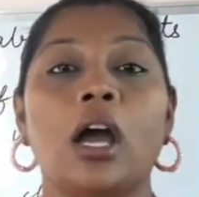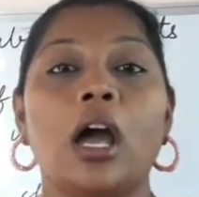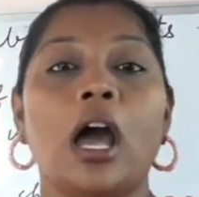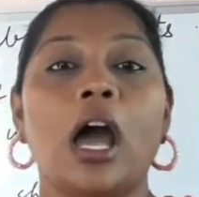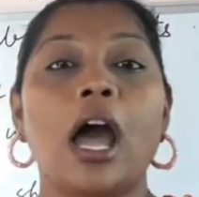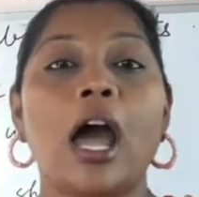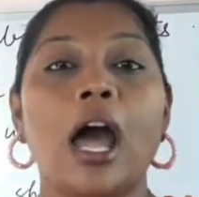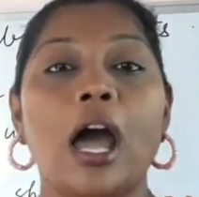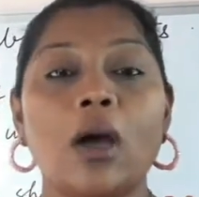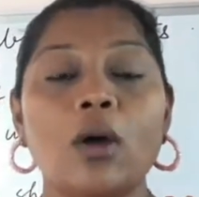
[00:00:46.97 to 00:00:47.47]

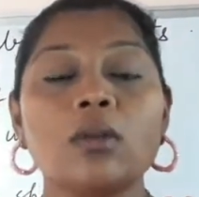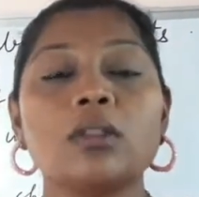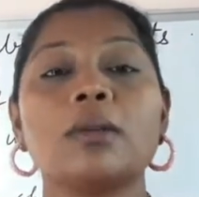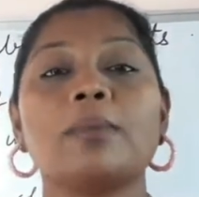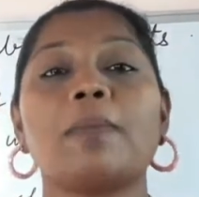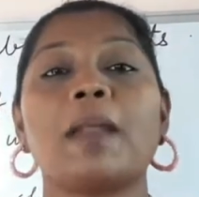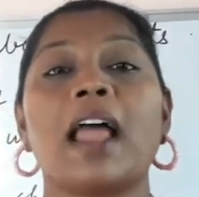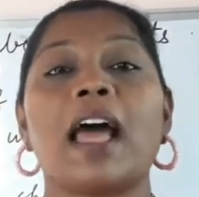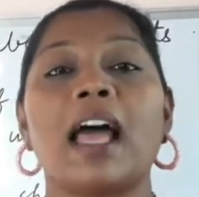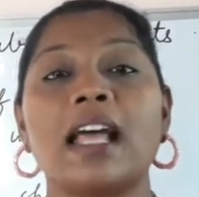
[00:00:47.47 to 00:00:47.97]
how the
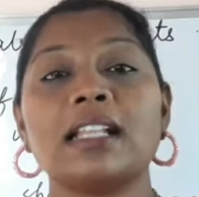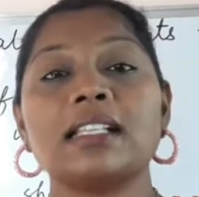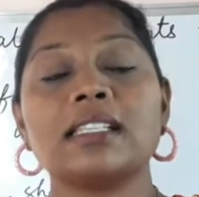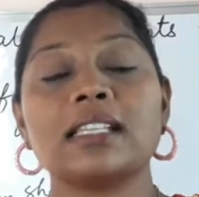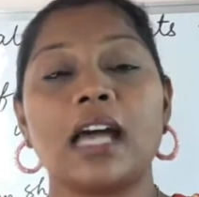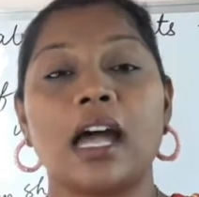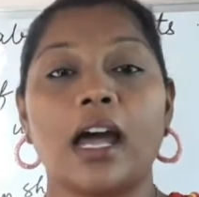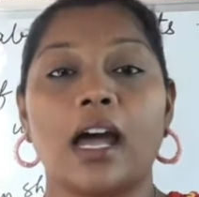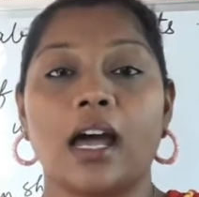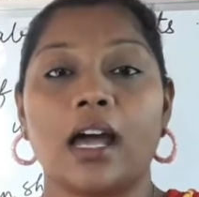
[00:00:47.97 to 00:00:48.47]
plants
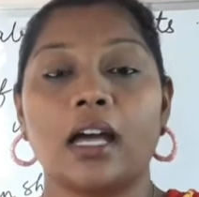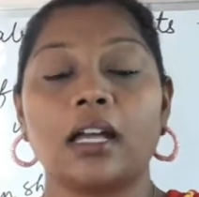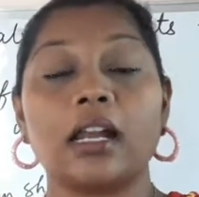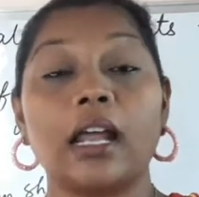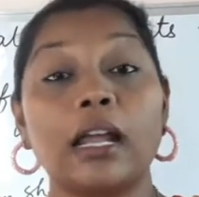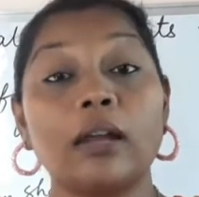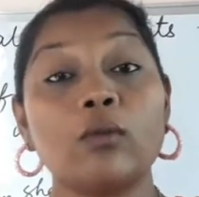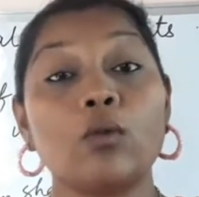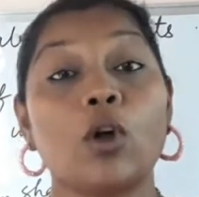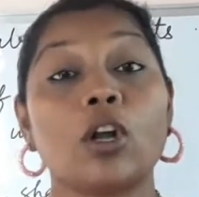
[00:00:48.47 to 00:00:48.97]
are
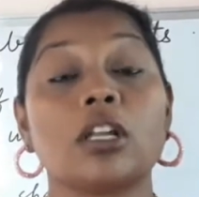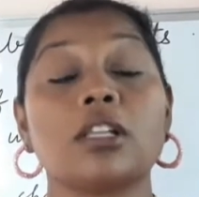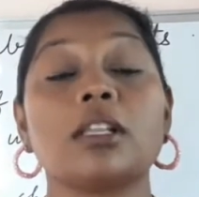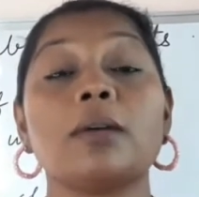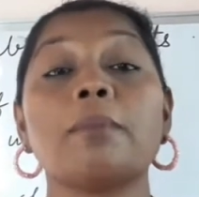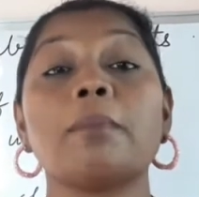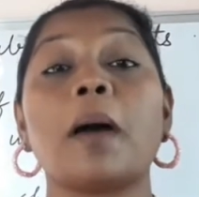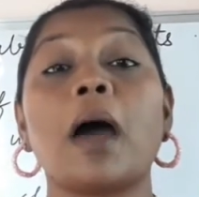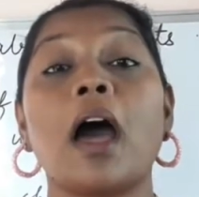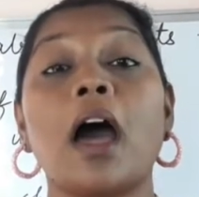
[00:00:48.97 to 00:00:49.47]
and what are the
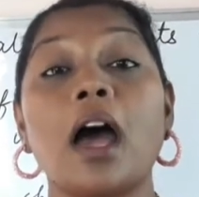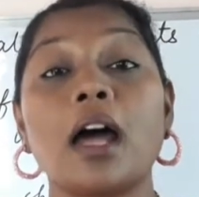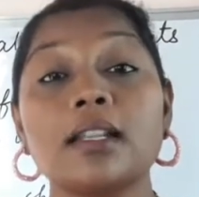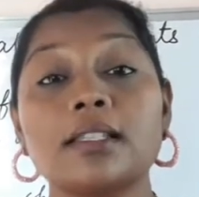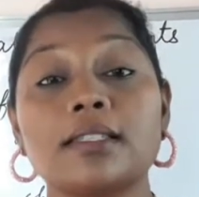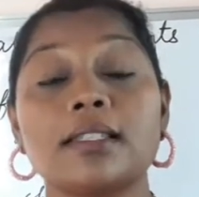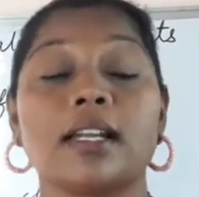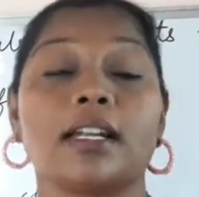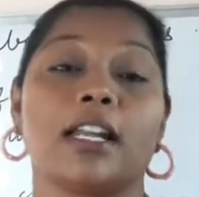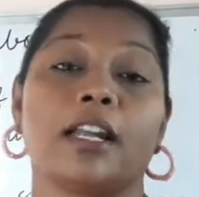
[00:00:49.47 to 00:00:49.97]
parts
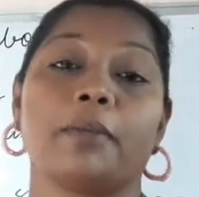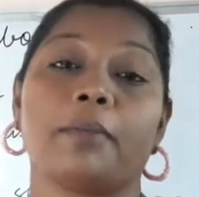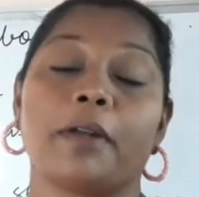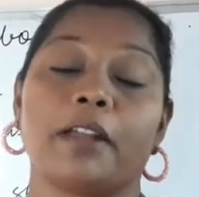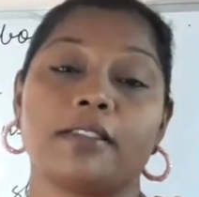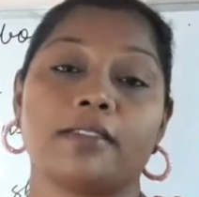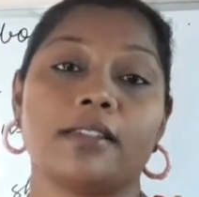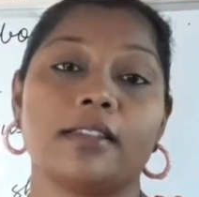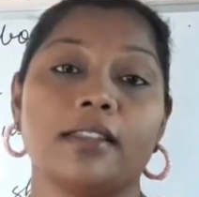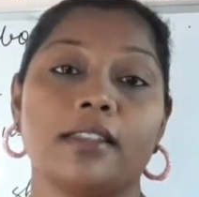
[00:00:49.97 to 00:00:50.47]
that are
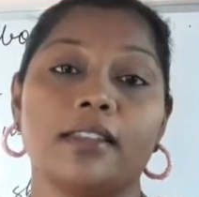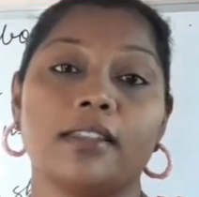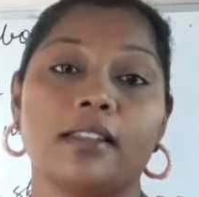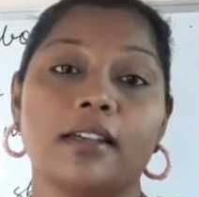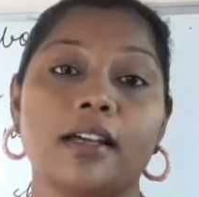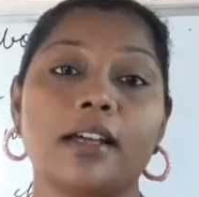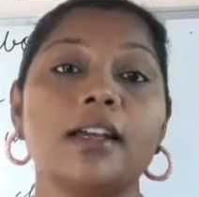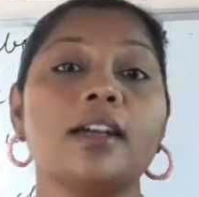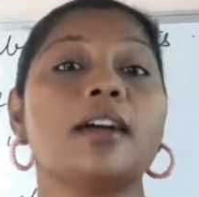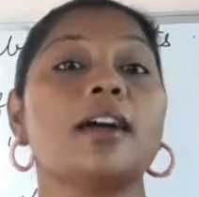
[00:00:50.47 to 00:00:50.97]
present in
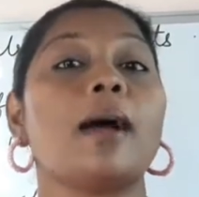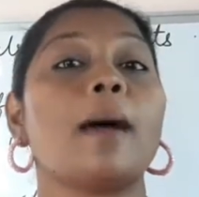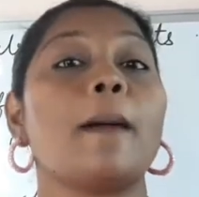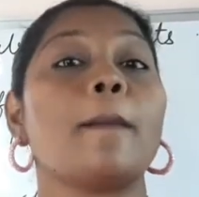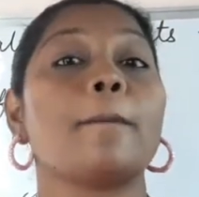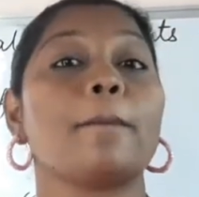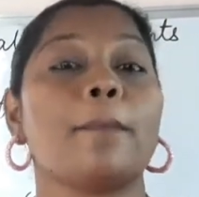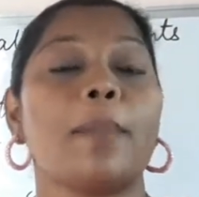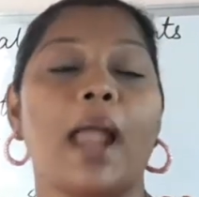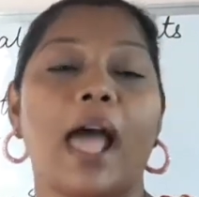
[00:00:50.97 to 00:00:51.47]
the
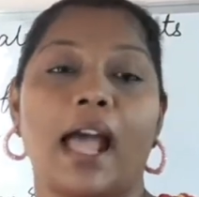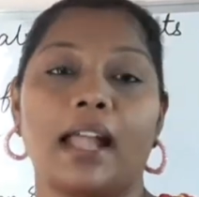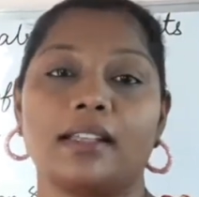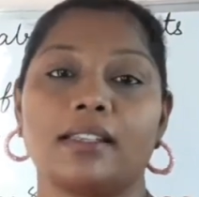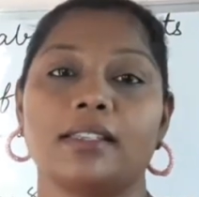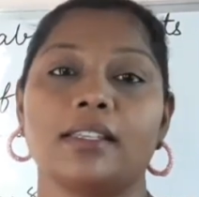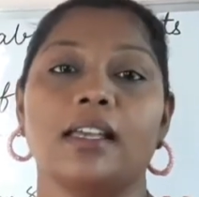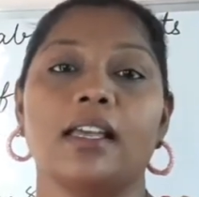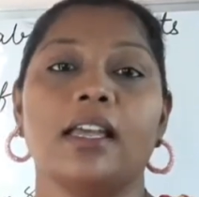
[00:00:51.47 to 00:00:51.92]
plants.